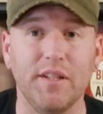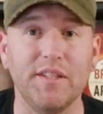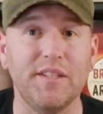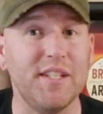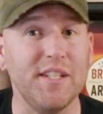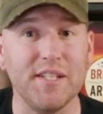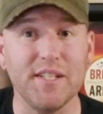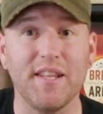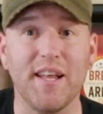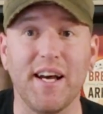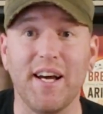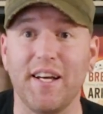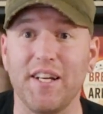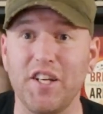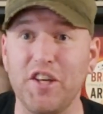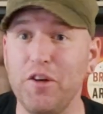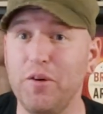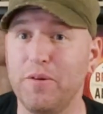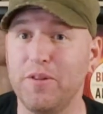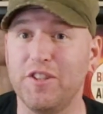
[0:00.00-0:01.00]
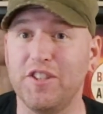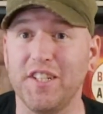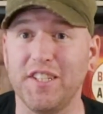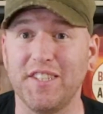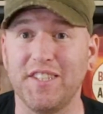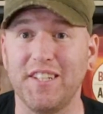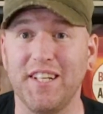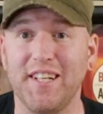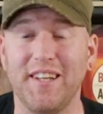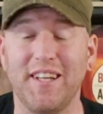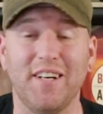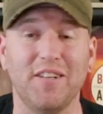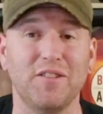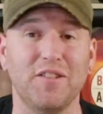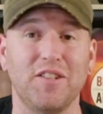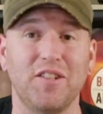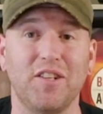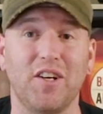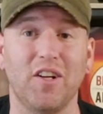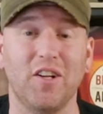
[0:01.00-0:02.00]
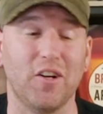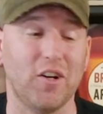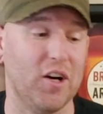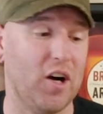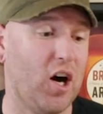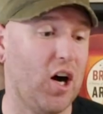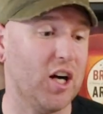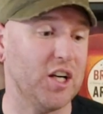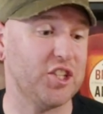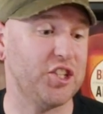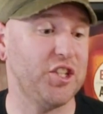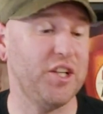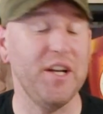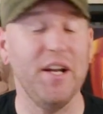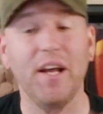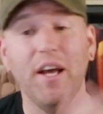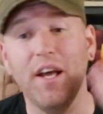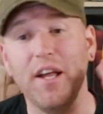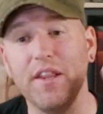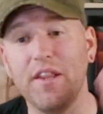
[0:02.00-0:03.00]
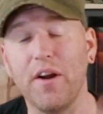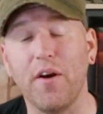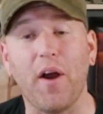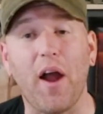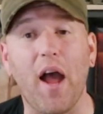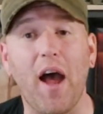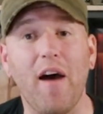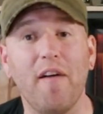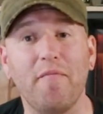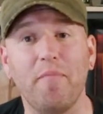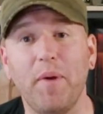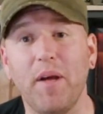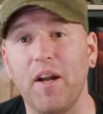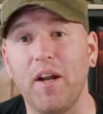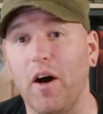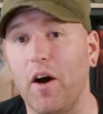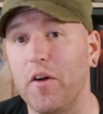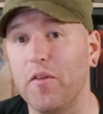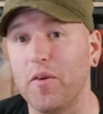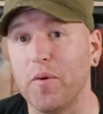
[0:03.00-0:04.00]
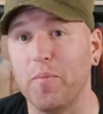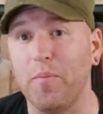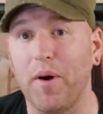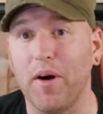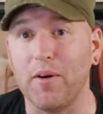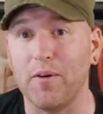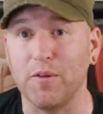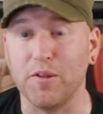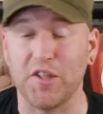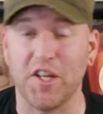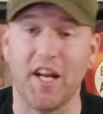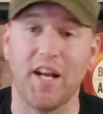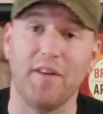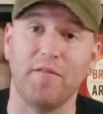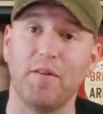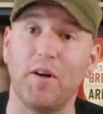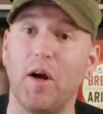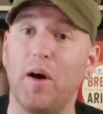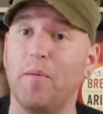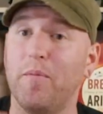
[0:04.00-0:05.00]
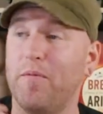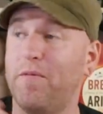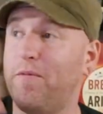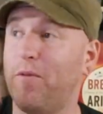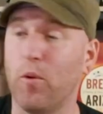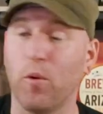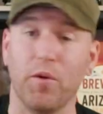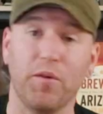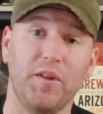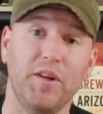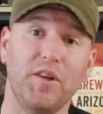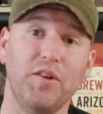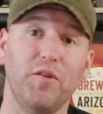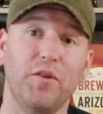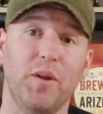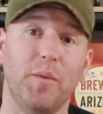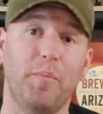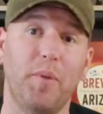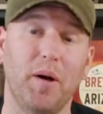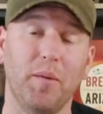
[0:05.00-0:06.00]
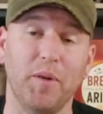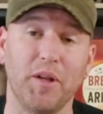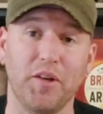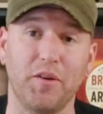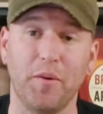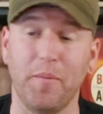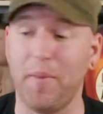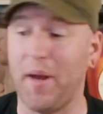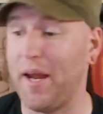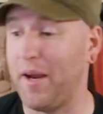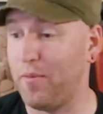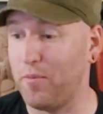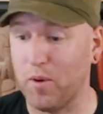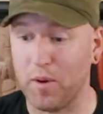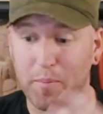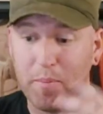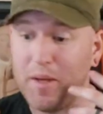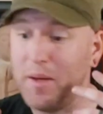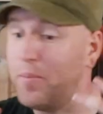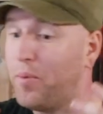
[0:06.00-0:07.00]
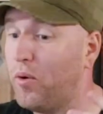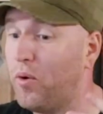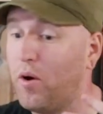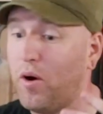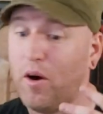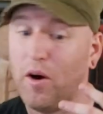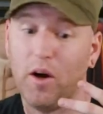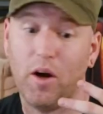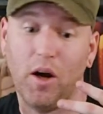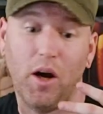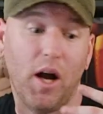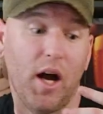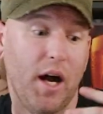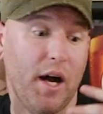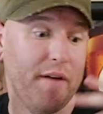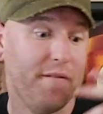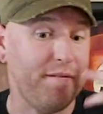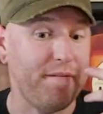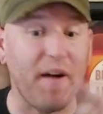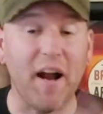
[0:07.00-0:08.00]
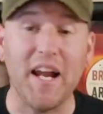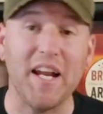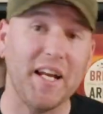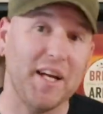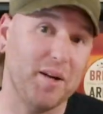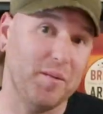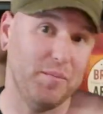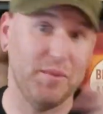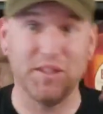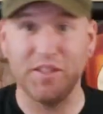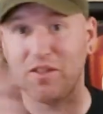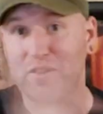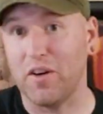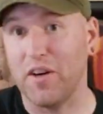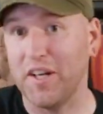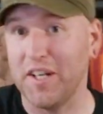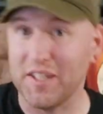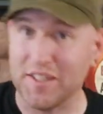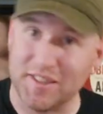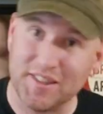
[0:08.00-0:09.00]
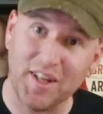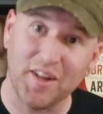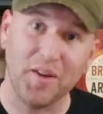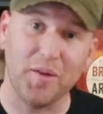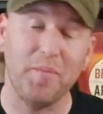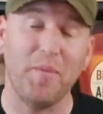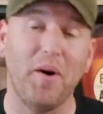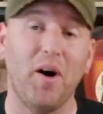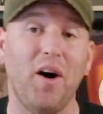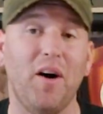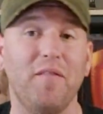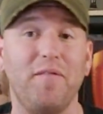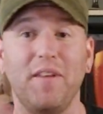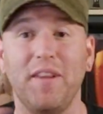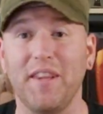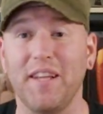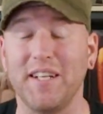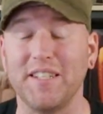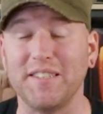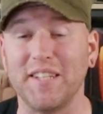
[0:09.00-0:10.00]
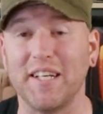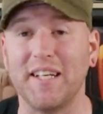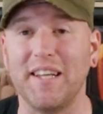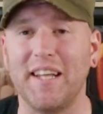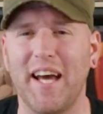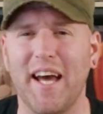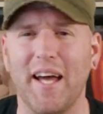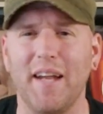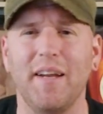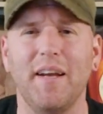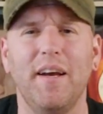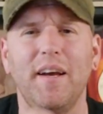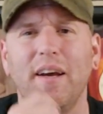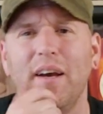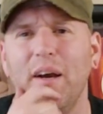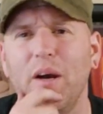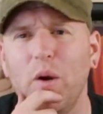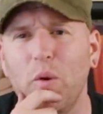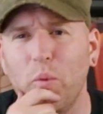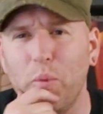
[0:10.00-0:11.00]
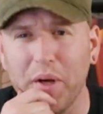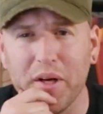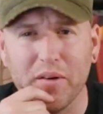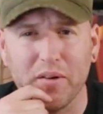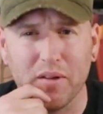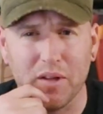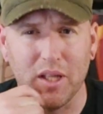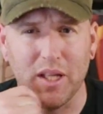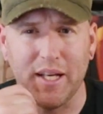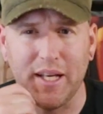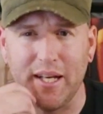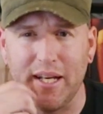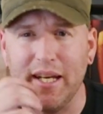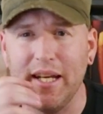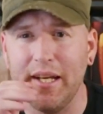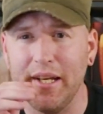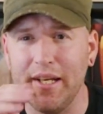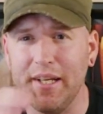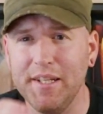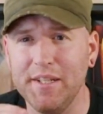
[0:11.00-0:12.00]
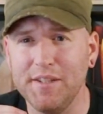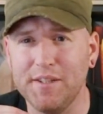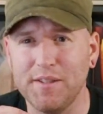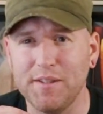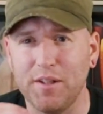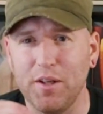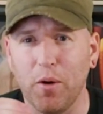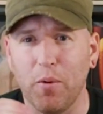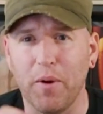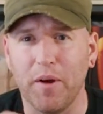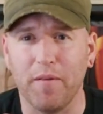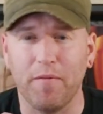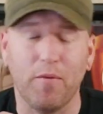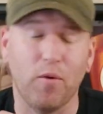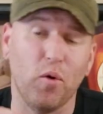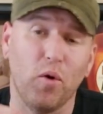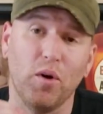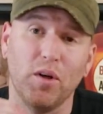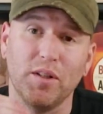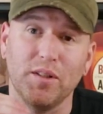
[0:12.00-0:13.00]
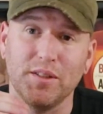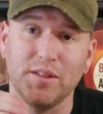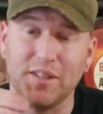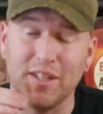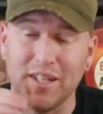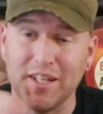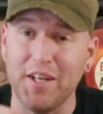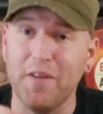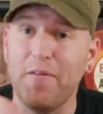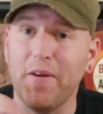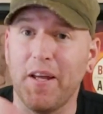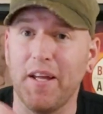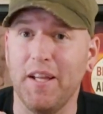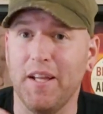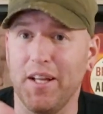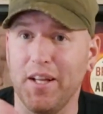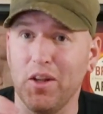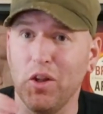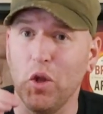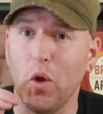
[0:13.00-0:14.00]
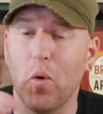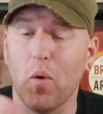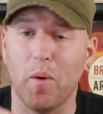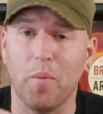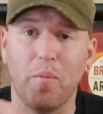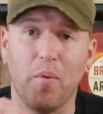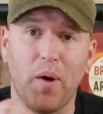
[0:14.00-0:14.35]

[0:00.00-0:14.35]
Since that huge sixteen thousand dollar auction, there have been other bottles that have come forth into the public domain, where people are uh, finding them and starting to sell them off and things like that. Weirdly, it is going for significantly lower